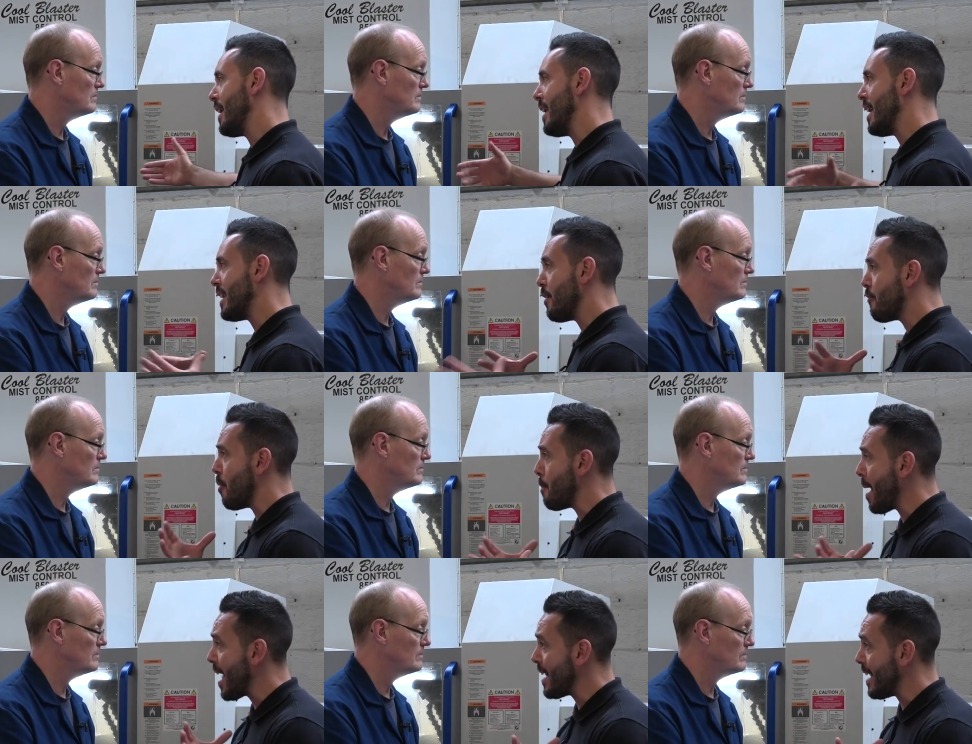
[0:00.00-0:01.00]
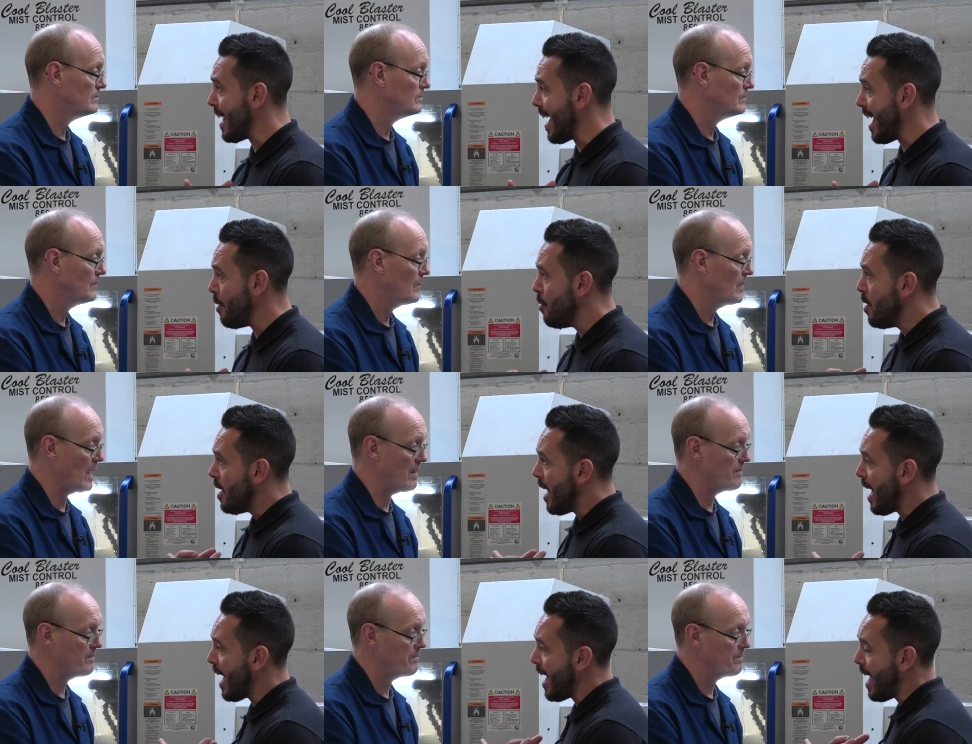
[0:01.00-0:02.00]
Speaker 1: in a different manner now. Yeah.
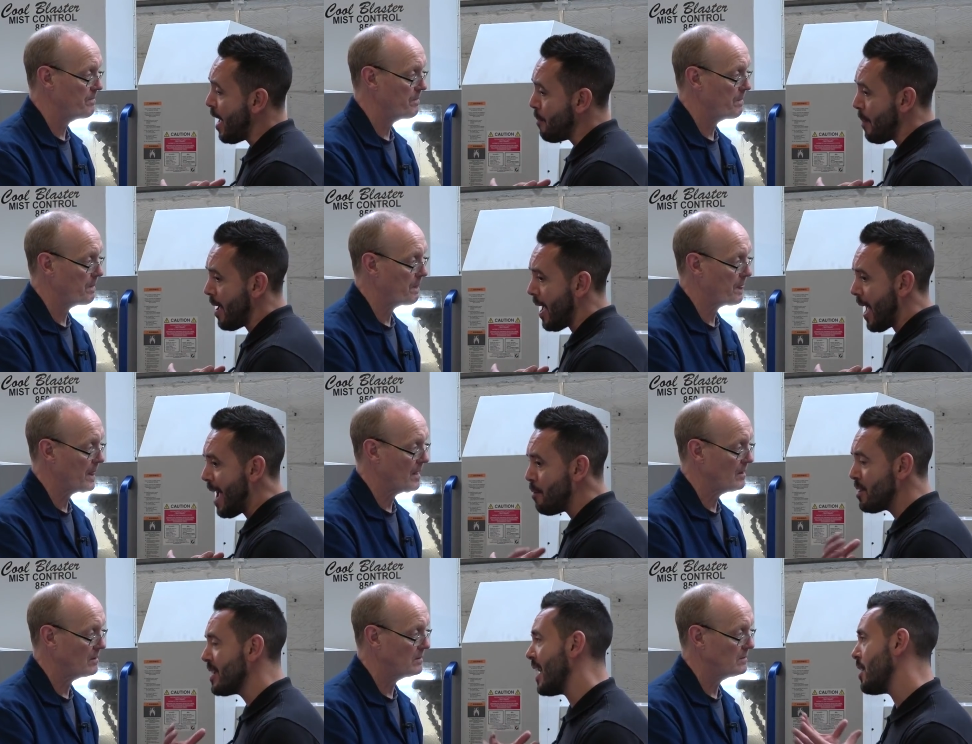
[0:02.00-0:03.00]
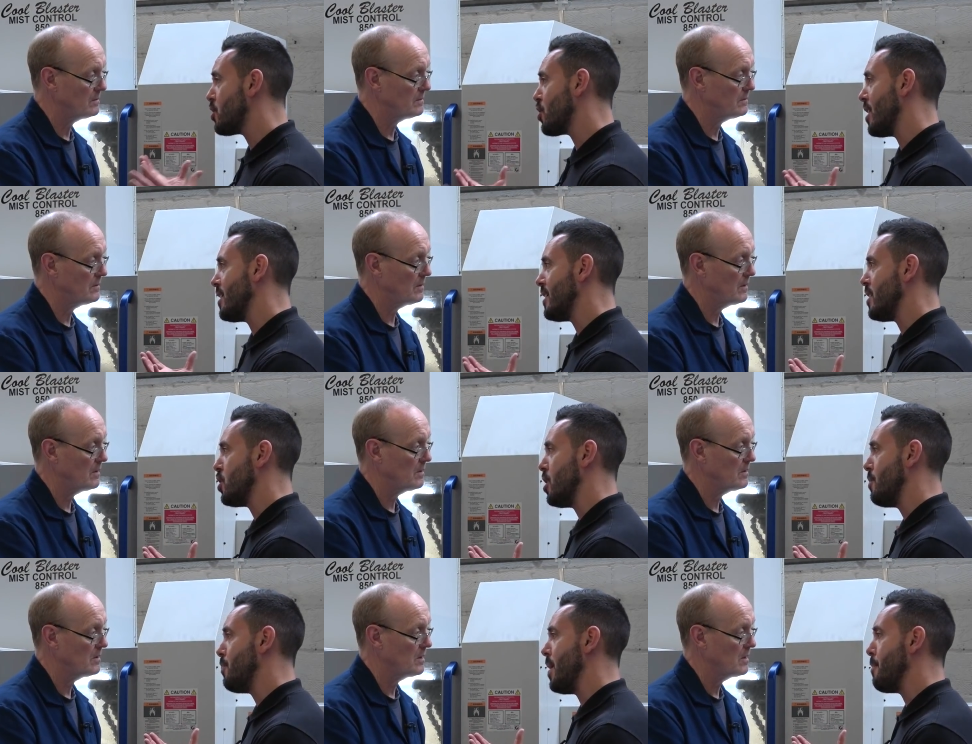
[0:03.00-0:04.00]
Um, how has that
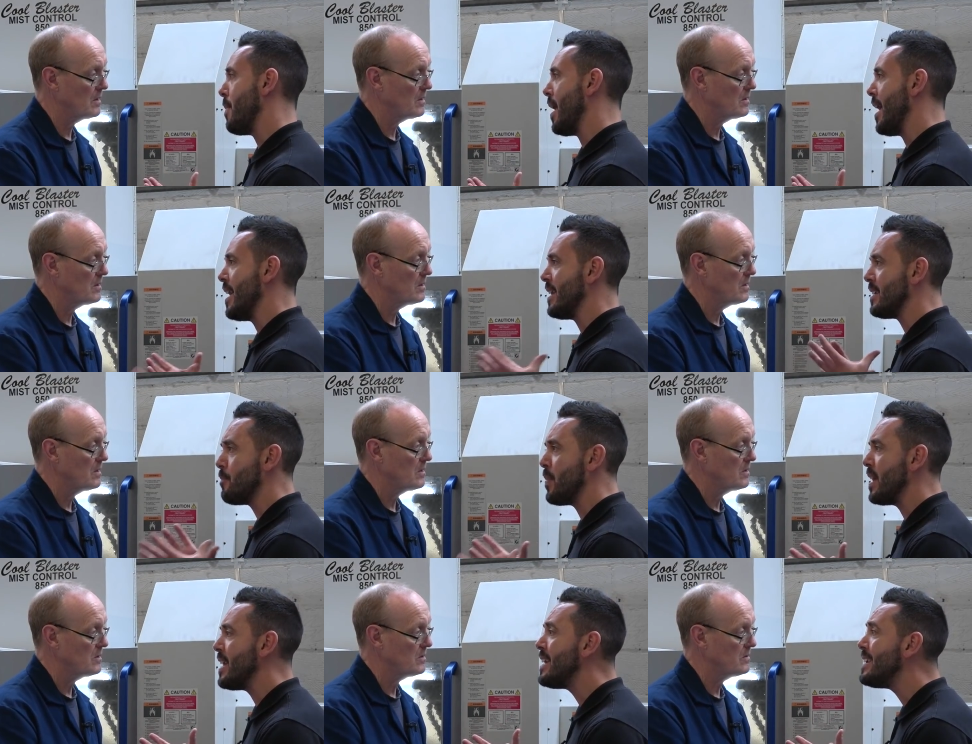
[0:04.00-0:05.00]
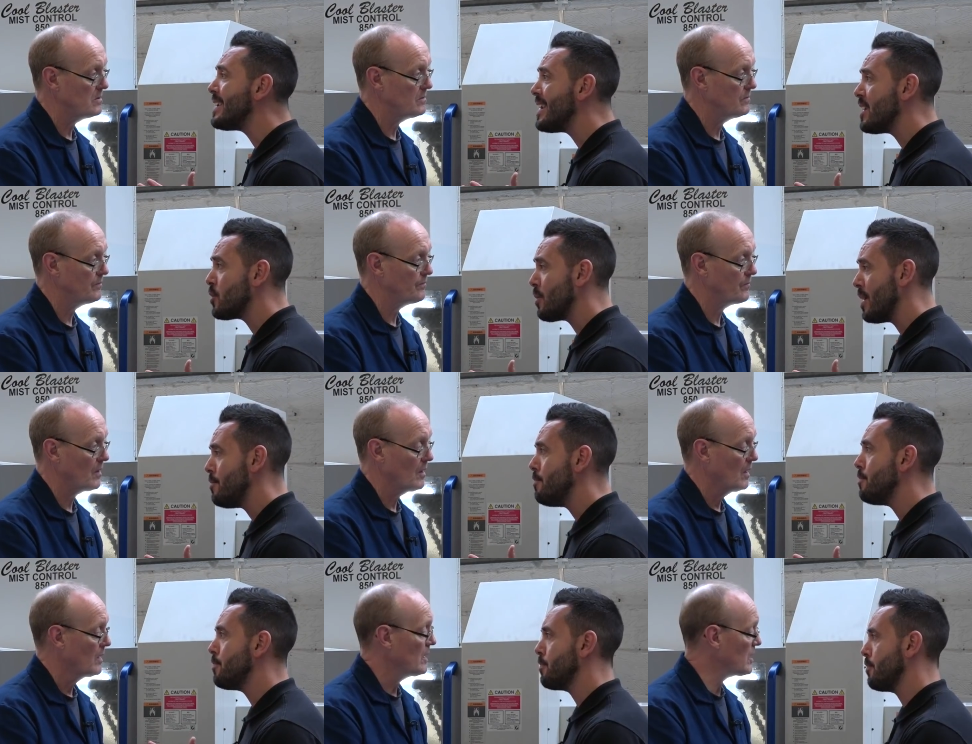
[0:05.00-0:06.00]
transition been made? Has it been easy as
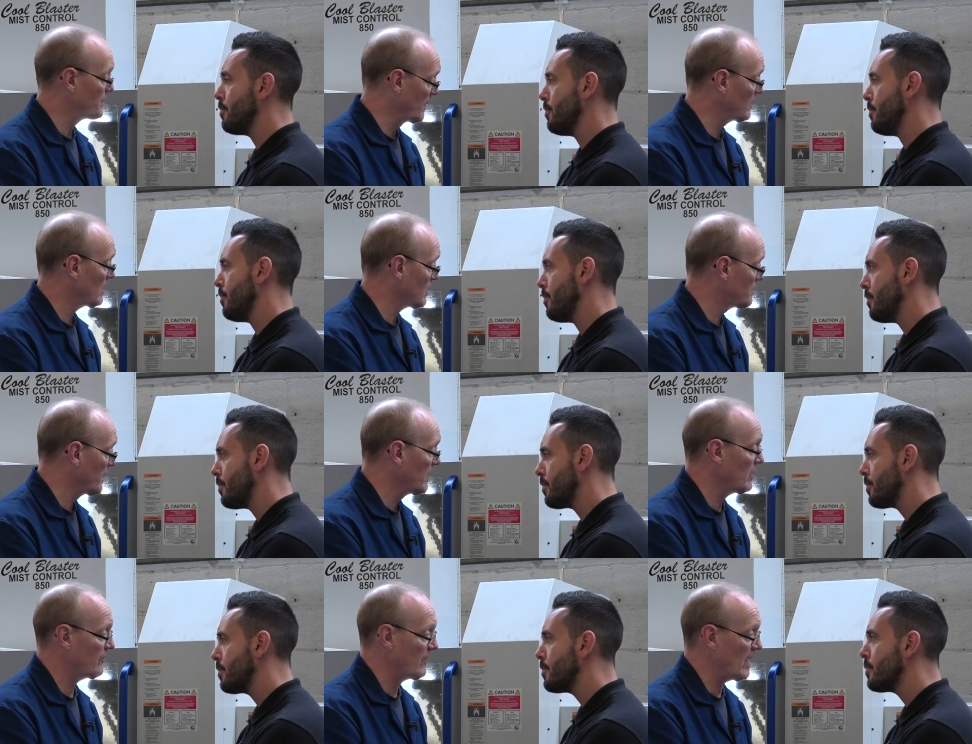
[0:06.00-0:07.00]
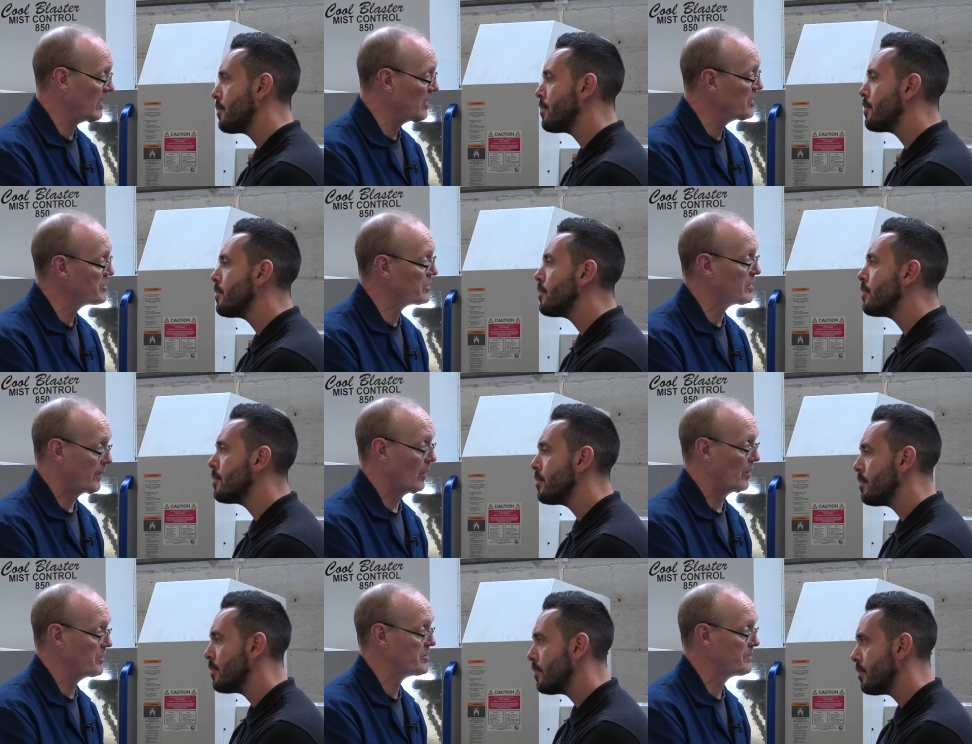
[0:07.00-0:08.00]
well?
Speaker 2: It's been it's been very easy, to be
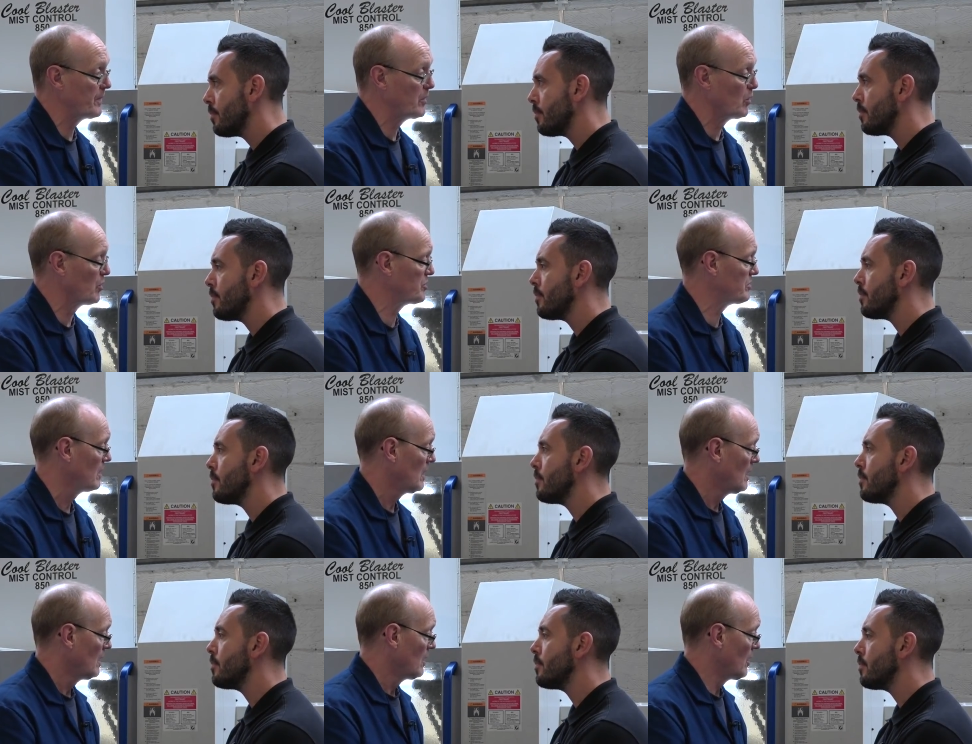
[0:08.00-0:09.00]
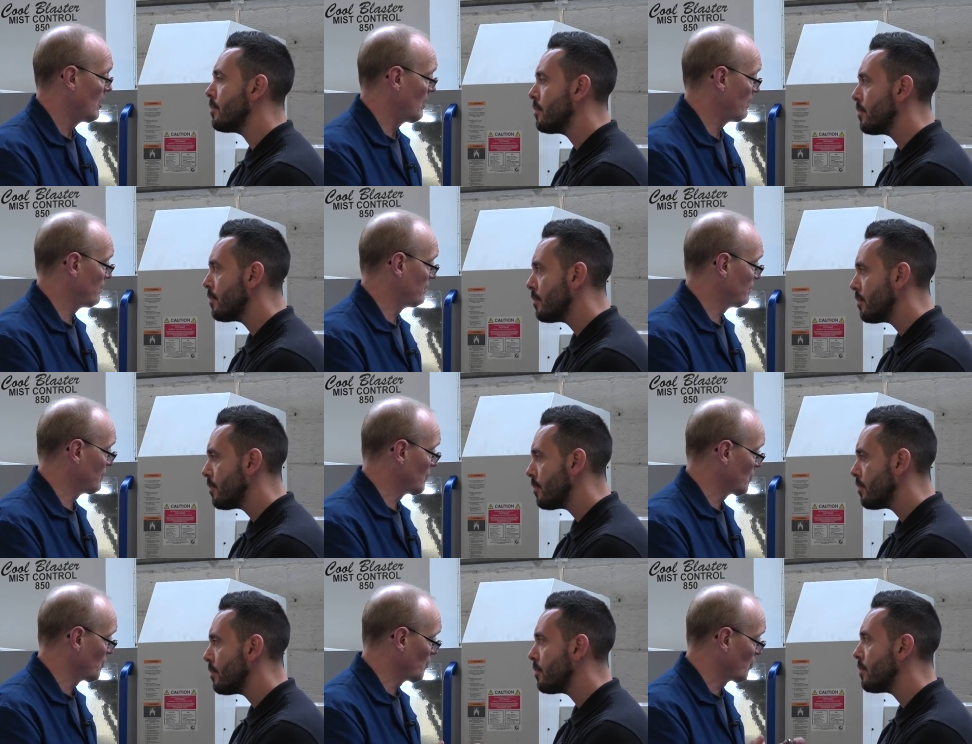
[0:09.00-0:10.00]
honest, because. Uh,
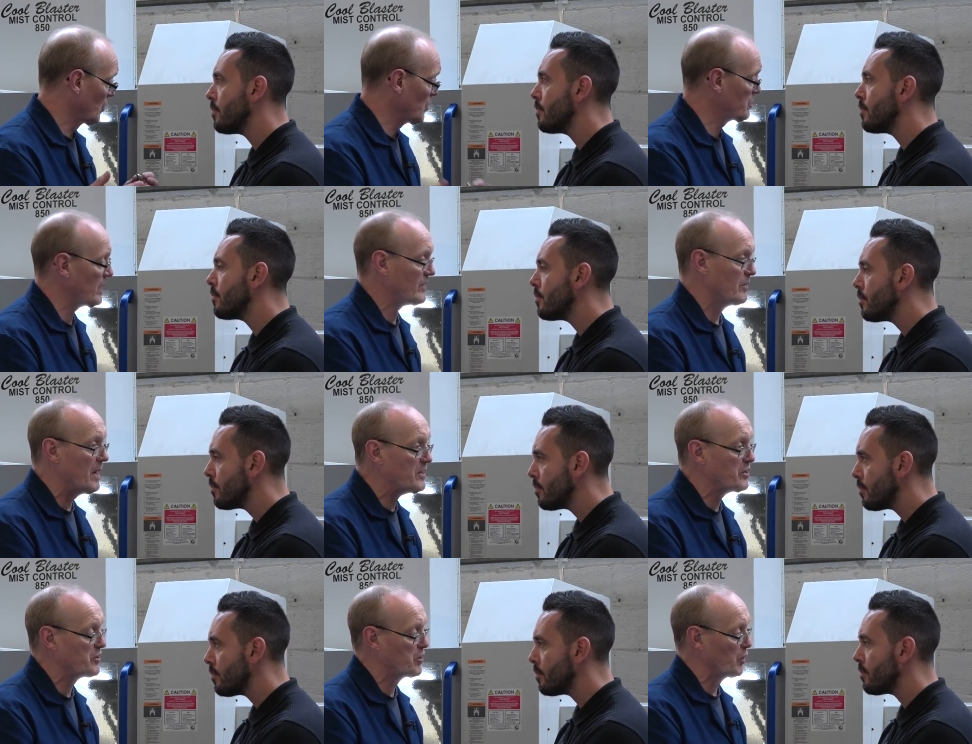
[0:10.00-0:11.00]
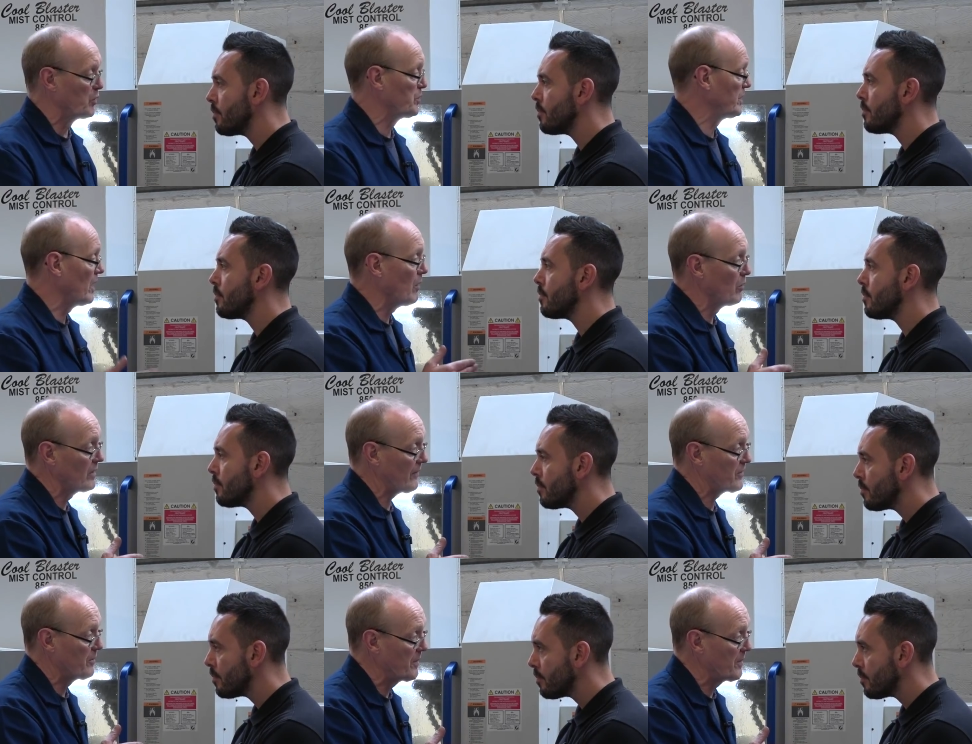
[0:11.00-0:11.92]
We used to have to measure tools, we no longer have to